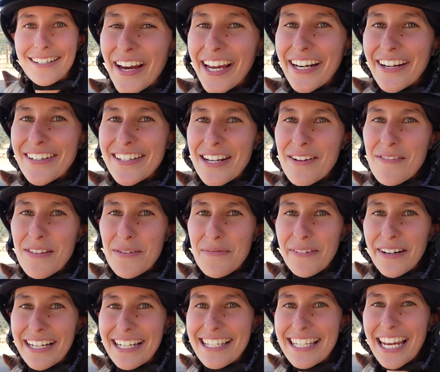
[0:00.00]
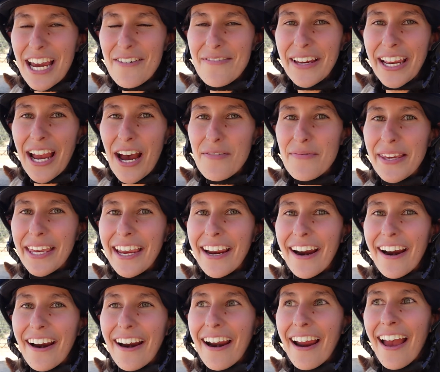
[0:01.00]
I know some of the breeds coming up
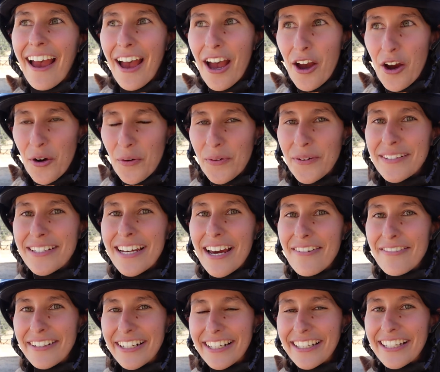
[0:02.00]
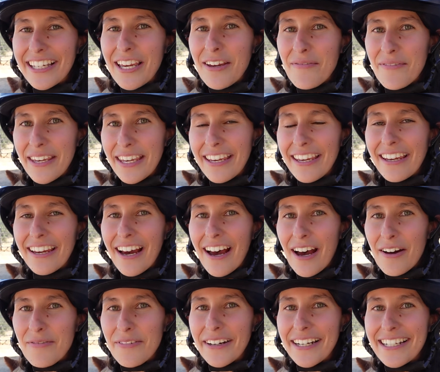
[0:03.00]
here will definitely be
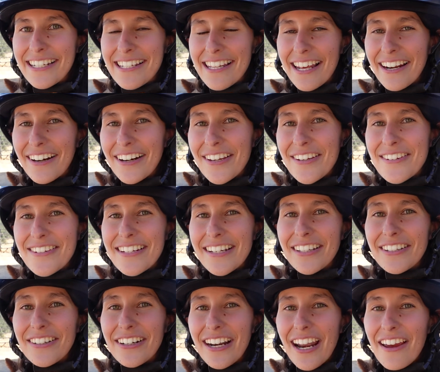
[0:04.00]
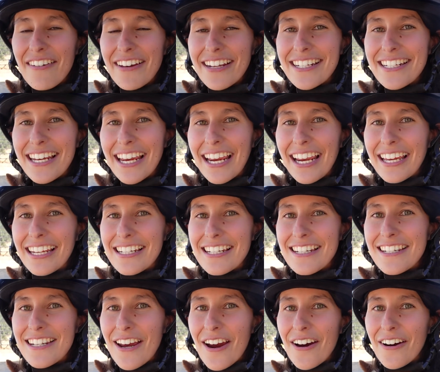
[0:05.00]
breeds that are used in 3-day eventing, and
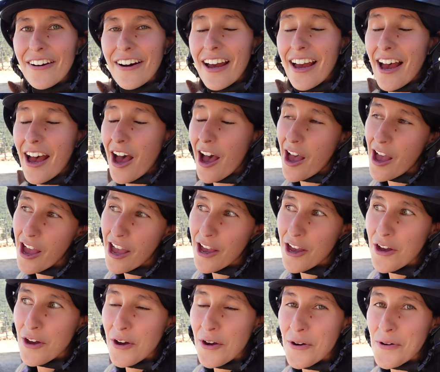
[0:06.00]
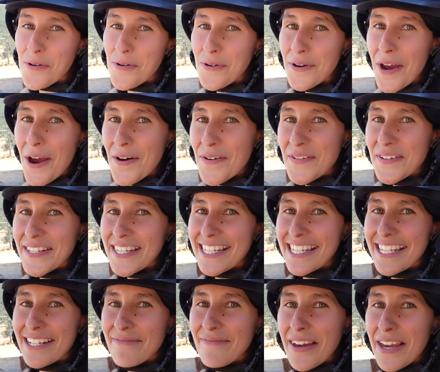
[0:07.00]
so who
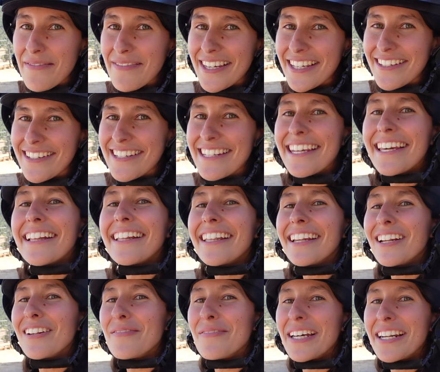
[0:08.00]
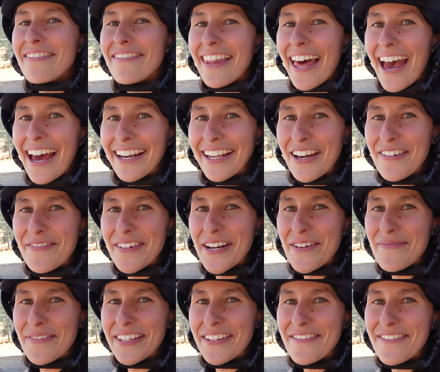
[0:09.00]
knows, maybe you'll see a little bit of that coming
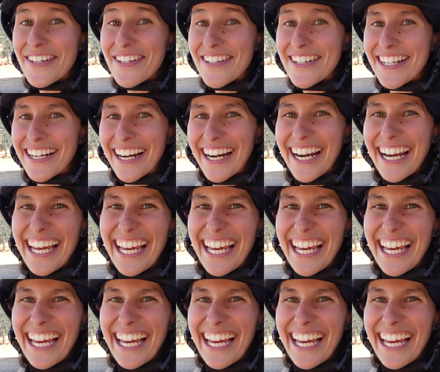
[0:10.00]
up in the future.